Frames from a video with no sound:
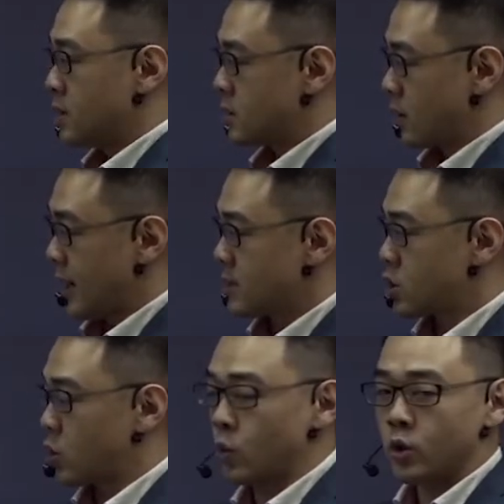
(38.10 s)
Okay,
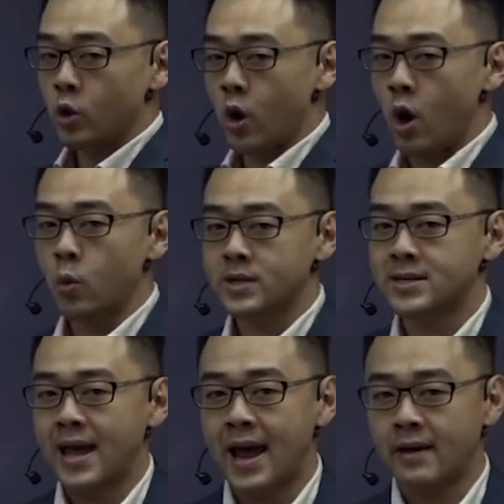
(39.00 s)
so you always
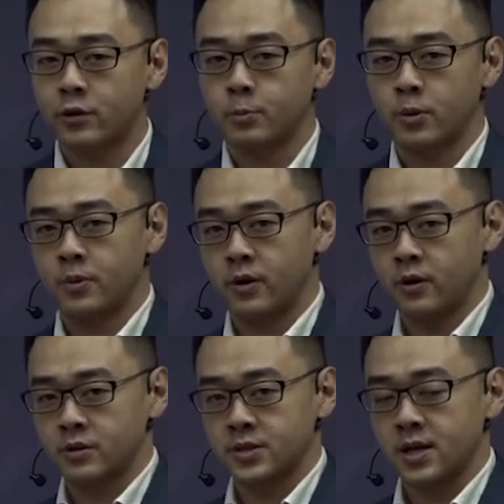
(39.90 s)
have to prepare
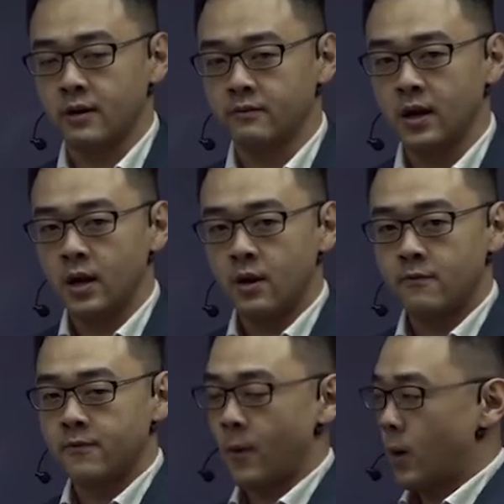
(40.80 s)
yourself
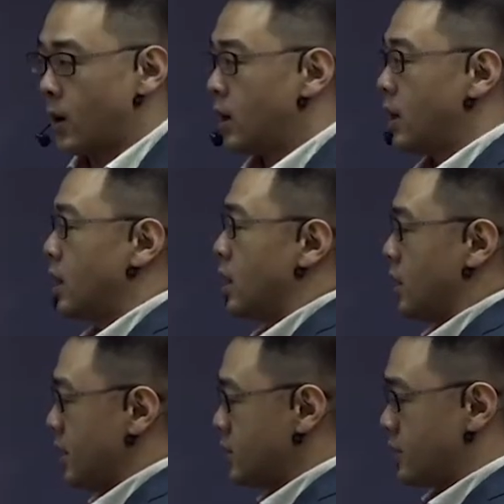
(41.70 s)
for
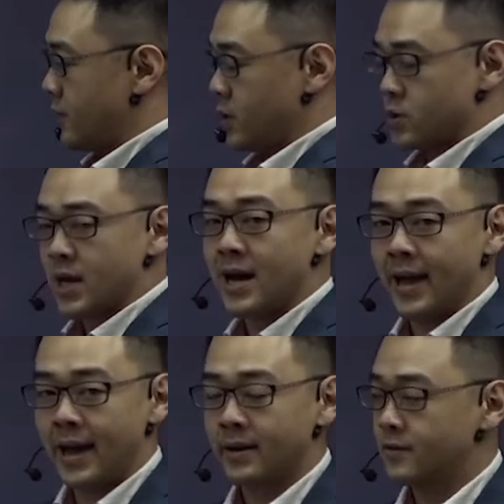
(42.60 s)
interviews
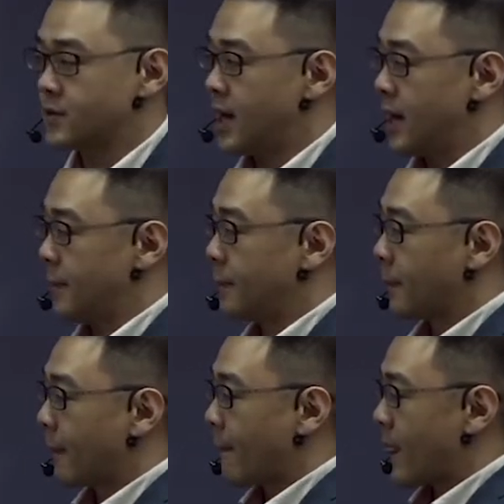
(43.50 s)
ahead of time.
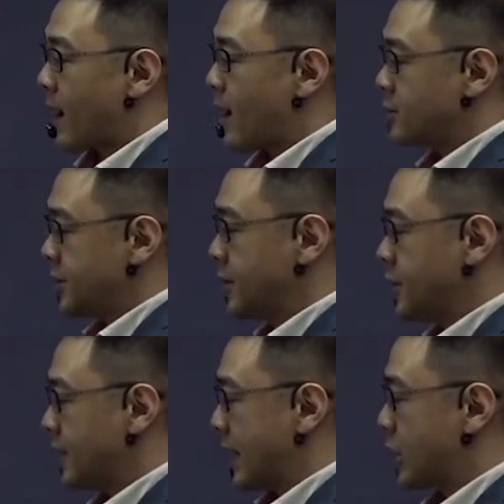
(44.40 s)
Until
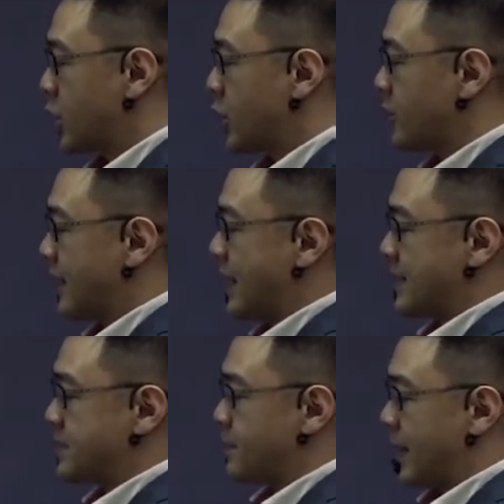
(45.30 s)
you can clearly
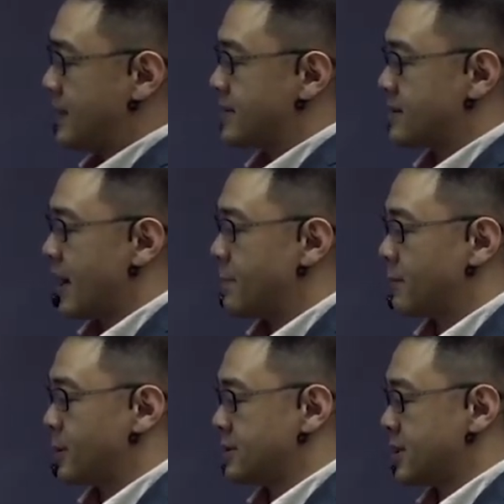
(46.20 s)
explain the type
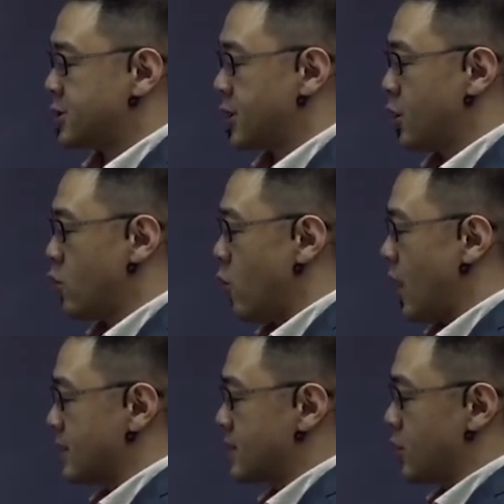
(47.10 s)
of position you
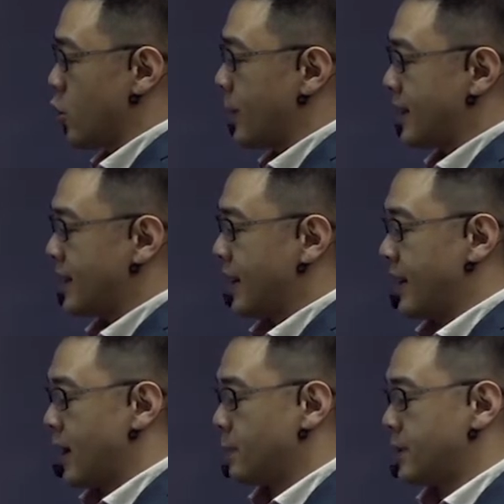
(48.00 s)
want, nobody can
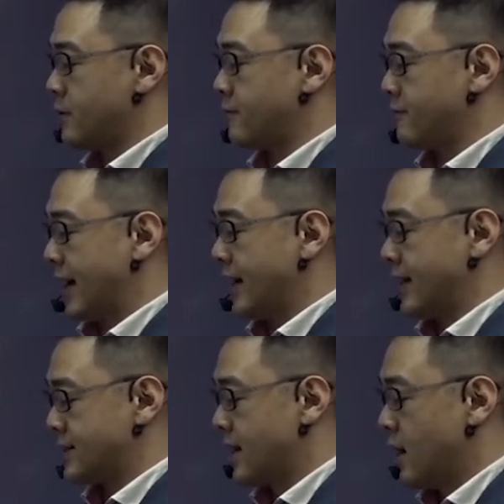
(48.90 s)
help you find
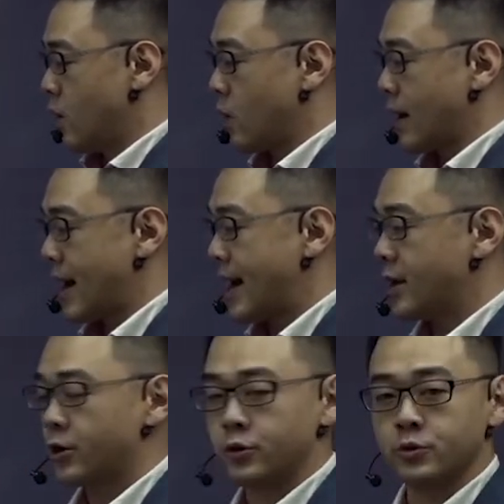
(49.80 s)
it or
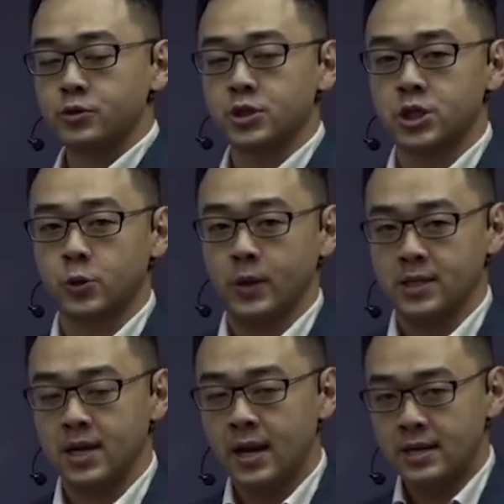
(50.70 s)
hire you to do
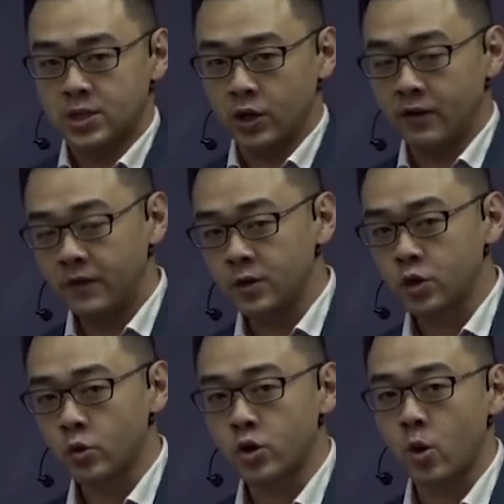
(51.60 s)
it. So if you
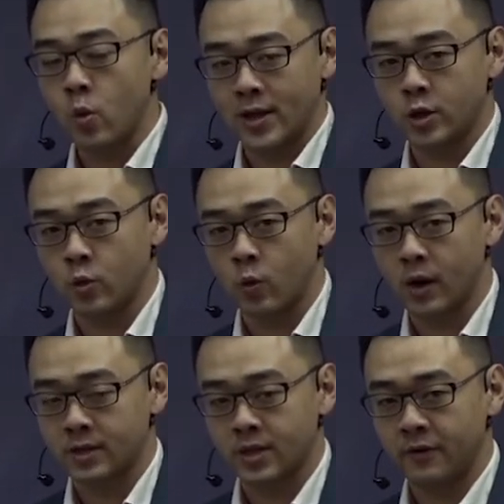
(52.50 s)
don't know what you
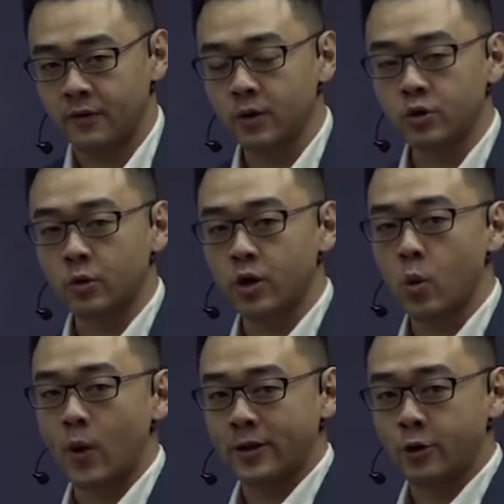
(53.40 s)
want, if you don't know
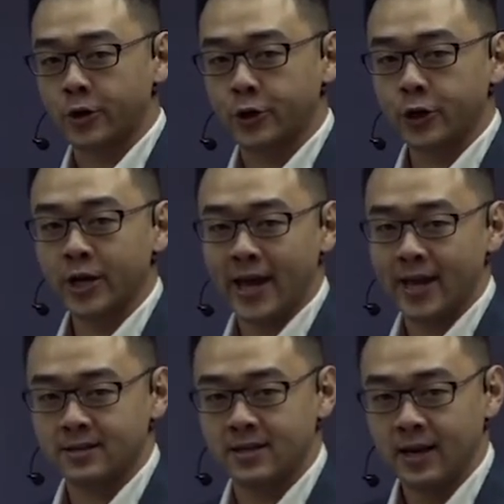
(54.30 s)
what you're good
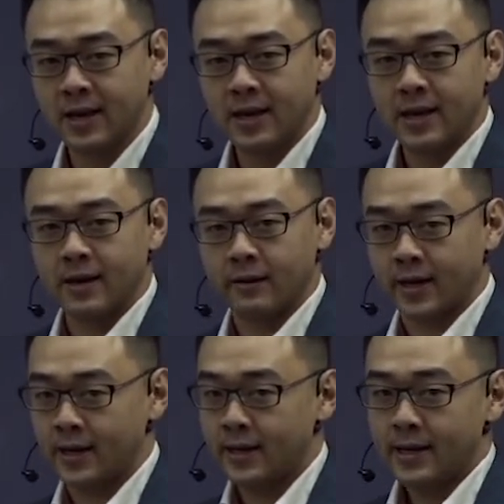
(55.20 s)
at,
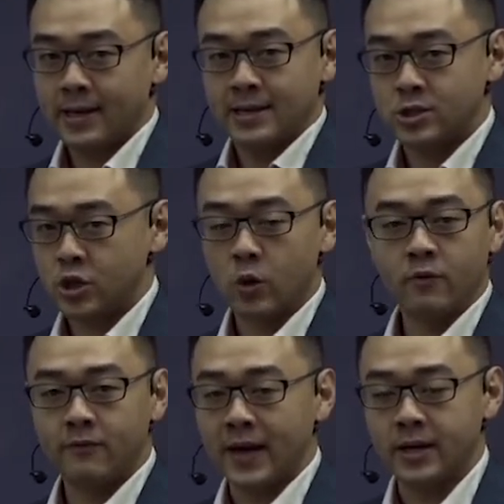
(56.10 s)
okay, don't
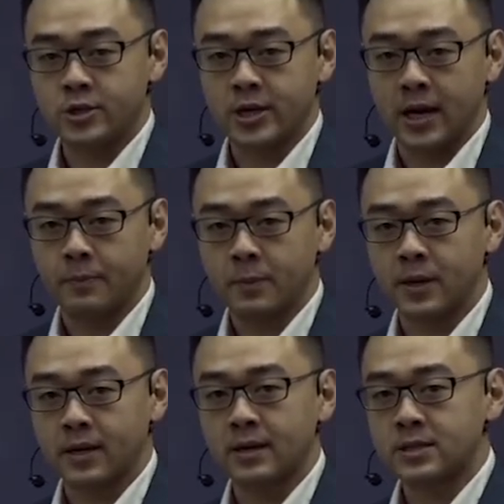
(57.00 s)
find a job.
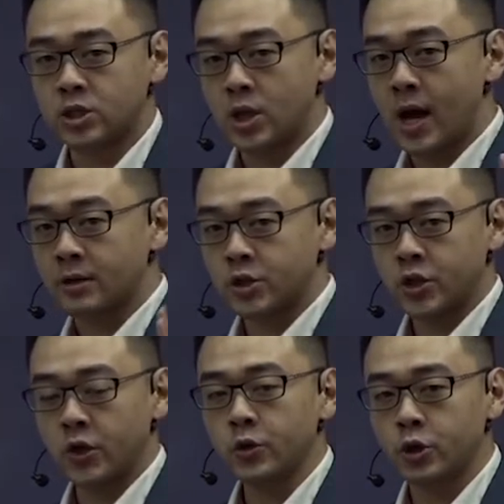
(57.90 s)
Because
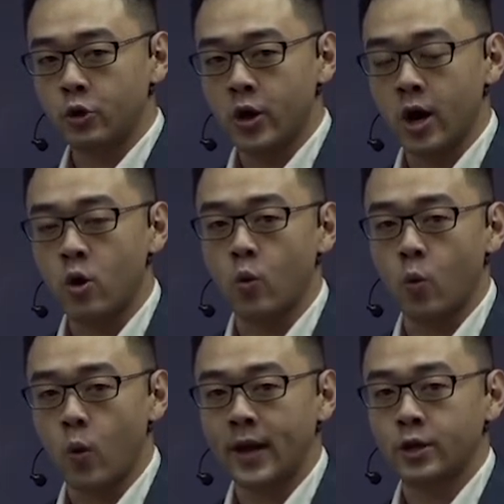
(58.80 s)
until you know
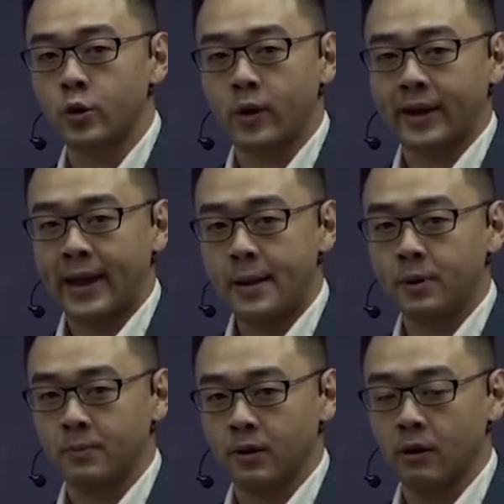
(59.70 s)
what you are
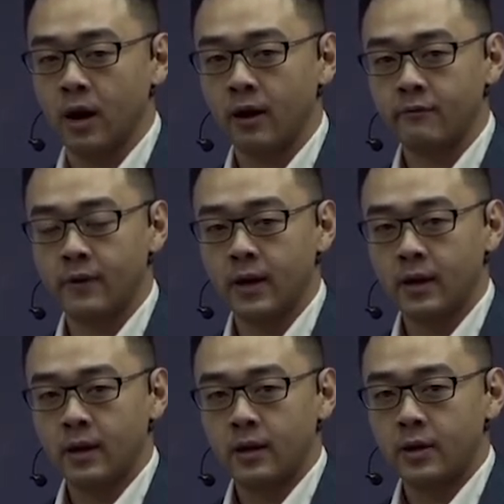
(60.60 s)
capable of,
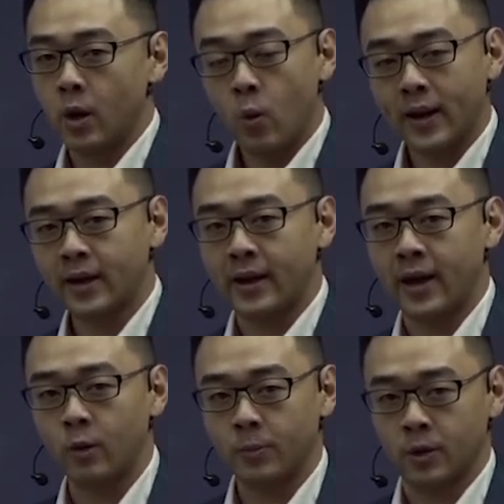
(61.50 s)
no one can
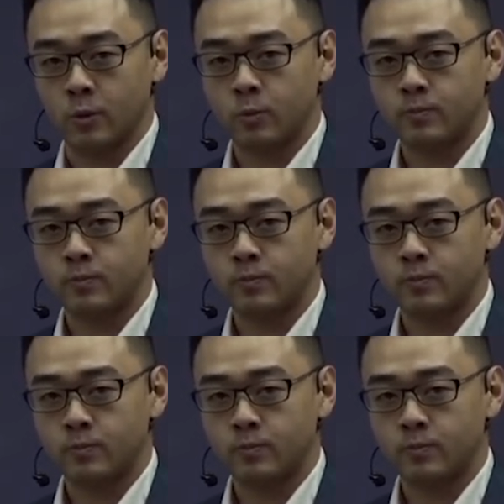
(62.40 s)
help you.